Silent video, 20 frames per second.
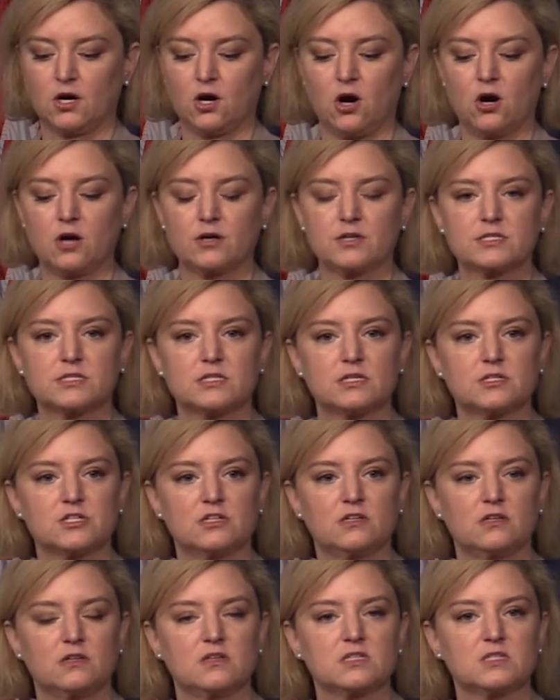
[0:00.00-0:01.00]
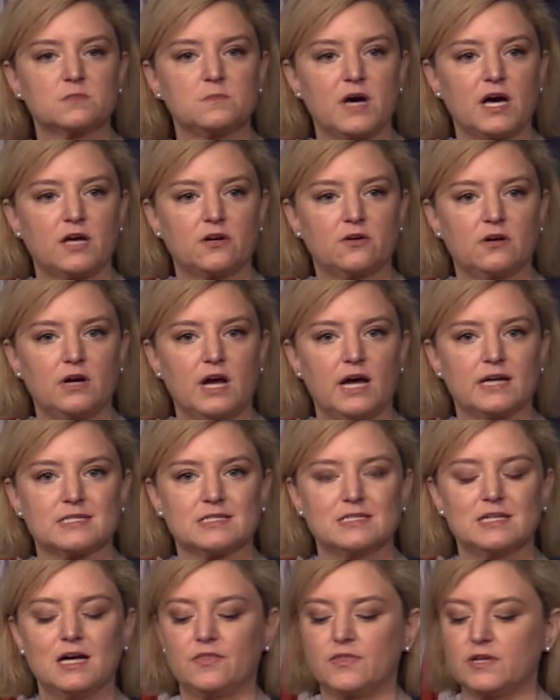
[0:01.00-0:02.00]
Our decision in this matter
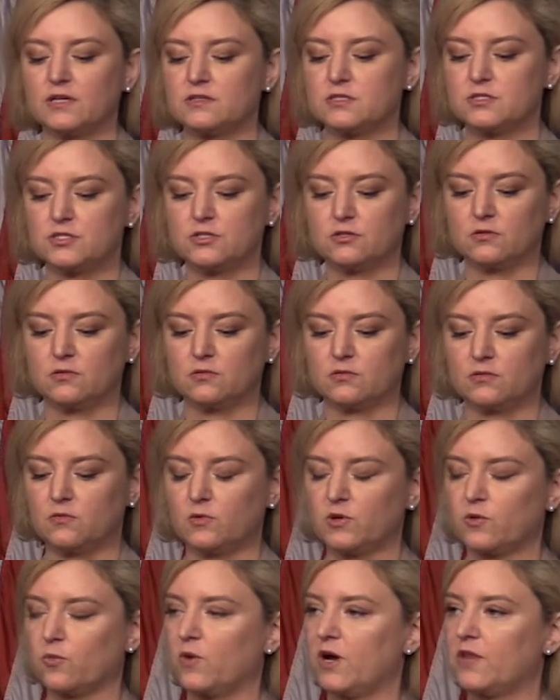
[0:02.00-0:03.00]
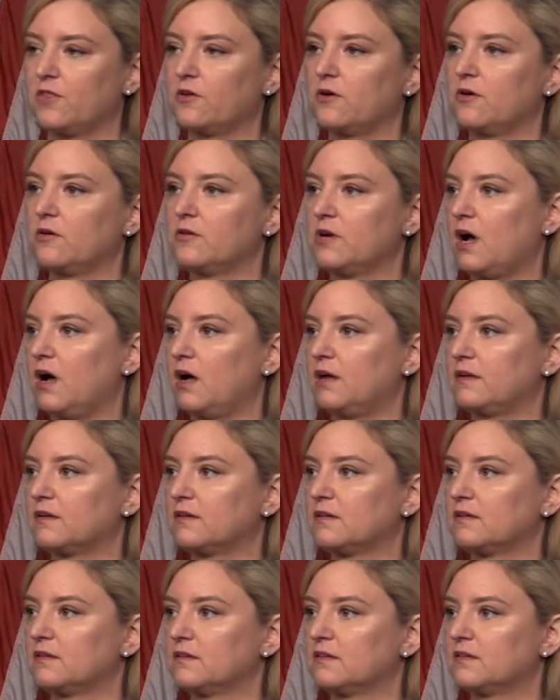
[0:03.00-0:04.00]
has nothing to do with whether or not
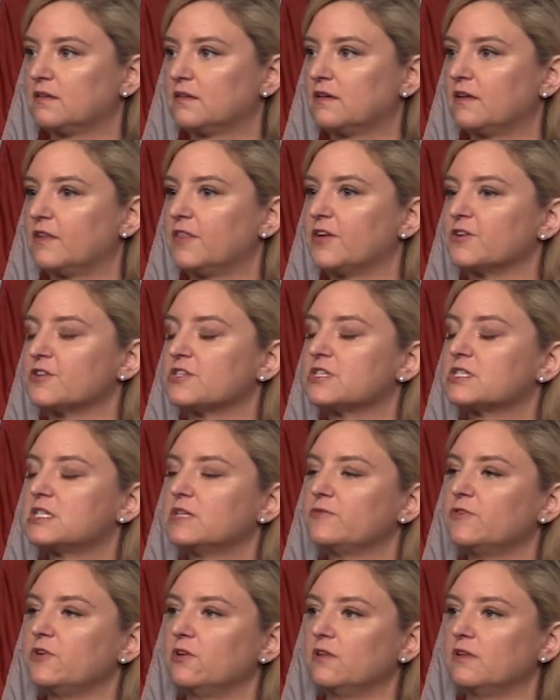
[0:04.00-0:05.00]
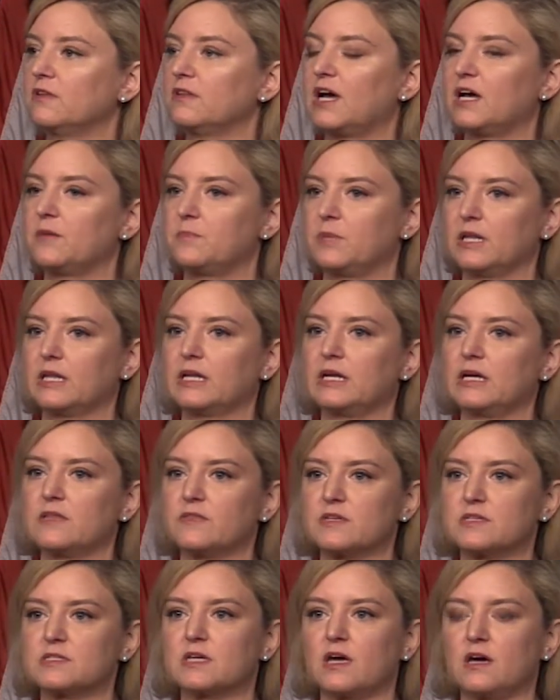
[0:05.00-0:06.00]
there is civil liability
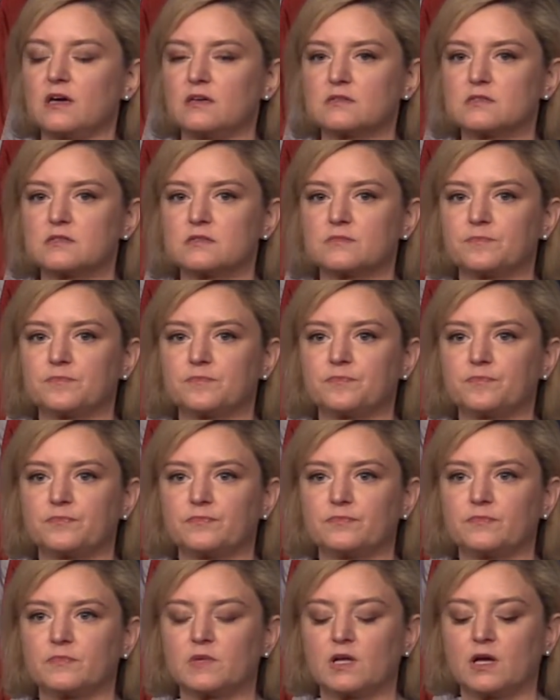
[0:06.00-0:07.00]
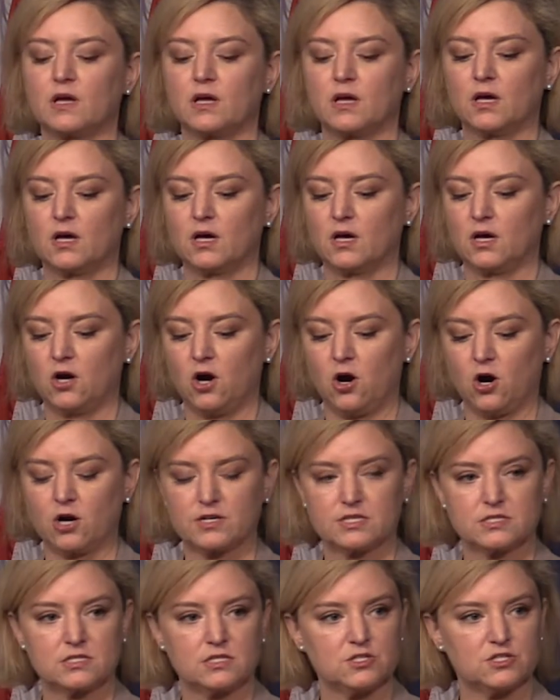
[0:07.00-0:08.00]
in this case. Our
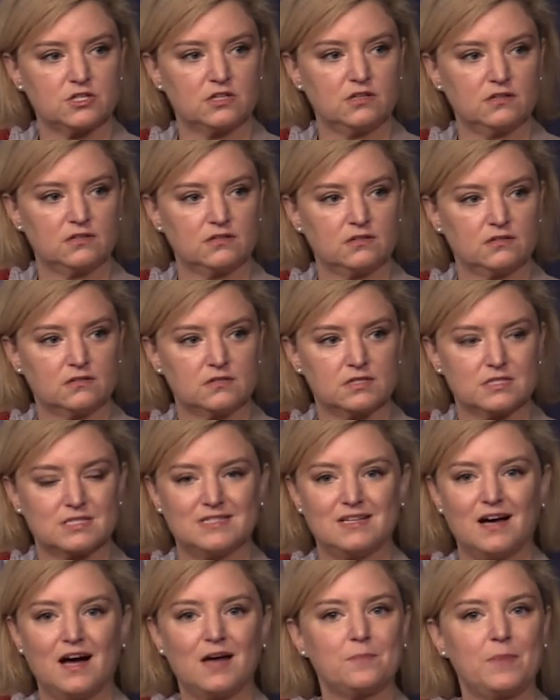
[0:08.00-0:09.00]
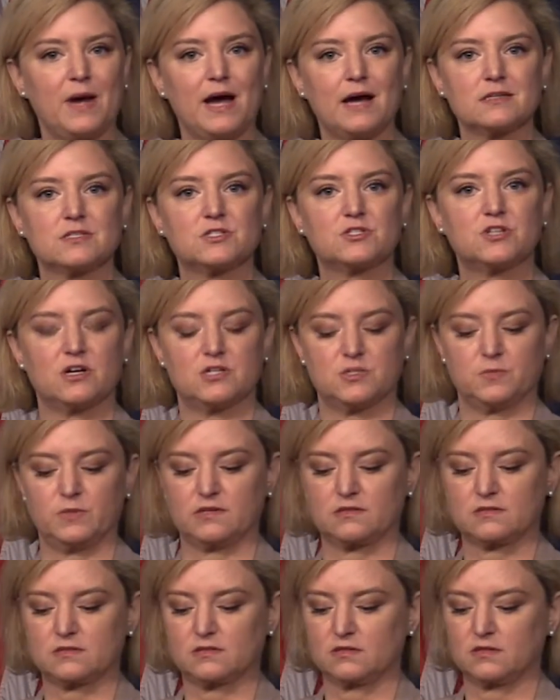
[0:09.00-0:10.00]
decision does not pass
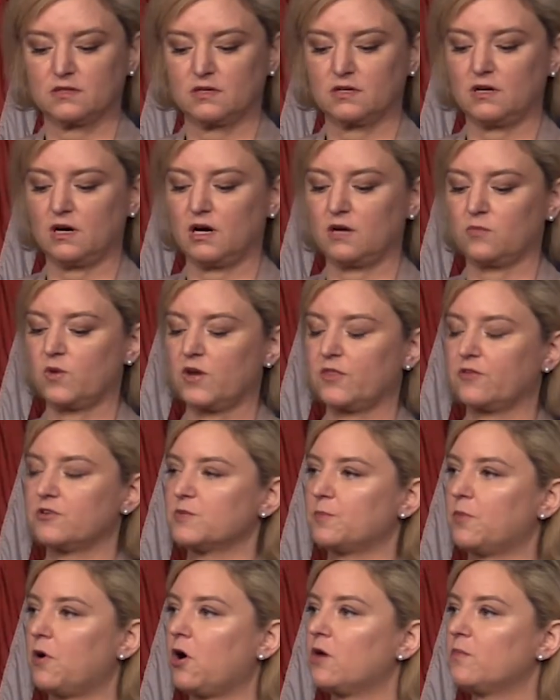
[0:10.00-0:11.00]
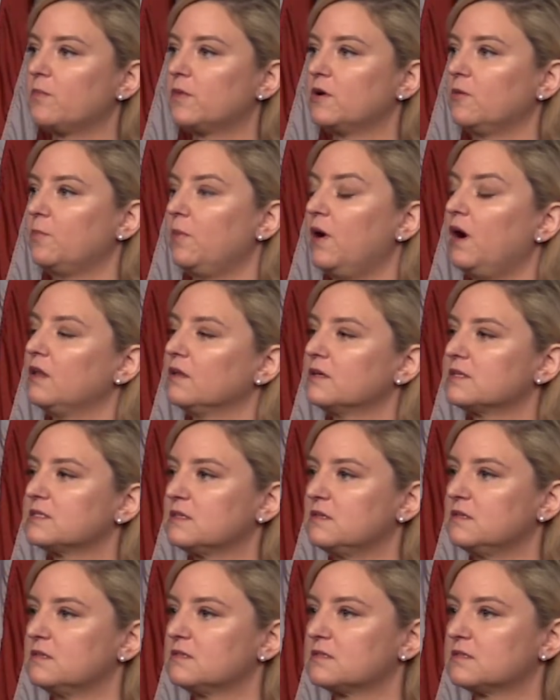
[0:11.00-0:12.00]
judgment on whether departmental
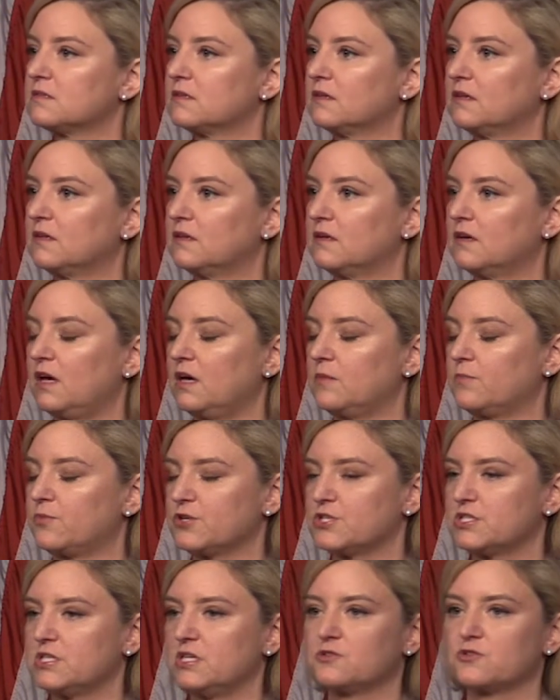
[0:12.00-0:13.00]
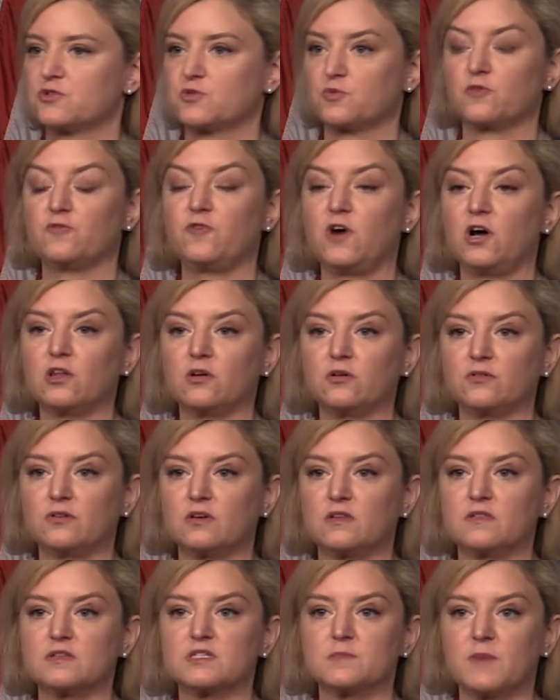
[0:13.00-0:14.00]
policies and procedures were followed
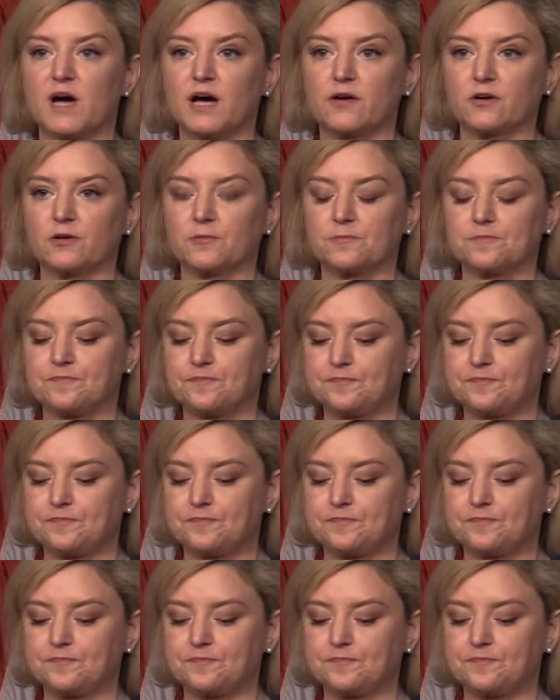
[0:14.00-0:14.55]
in this matter.